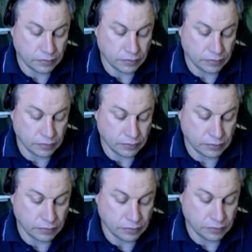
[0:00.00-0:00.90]

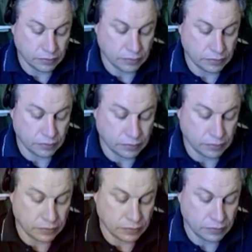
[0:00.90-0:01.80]

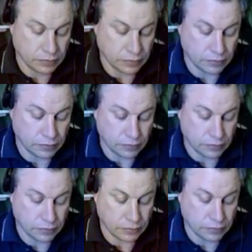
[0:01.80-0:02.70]

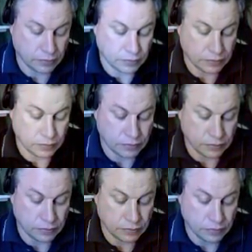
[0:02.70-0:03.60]

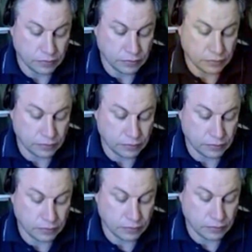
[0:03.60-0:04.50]

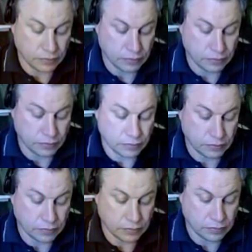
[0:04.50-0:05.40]

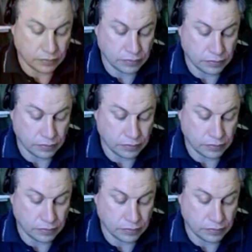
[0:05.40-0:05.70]
No words are spoken by the person on screen.